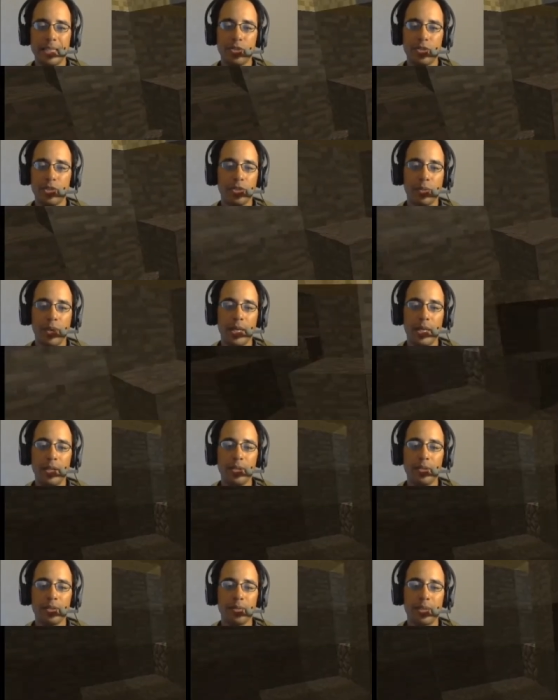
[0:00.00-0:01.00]
Like, that's just the
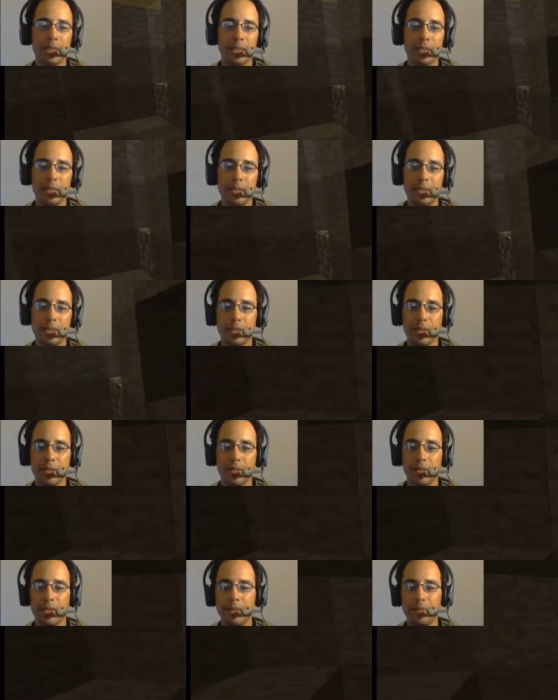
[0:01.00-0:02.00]
way it goes, man.
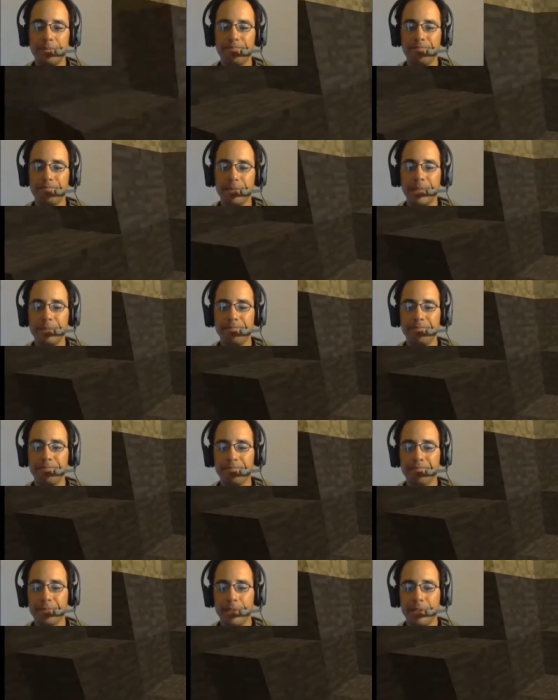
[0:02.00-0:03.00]
So, um, yeah.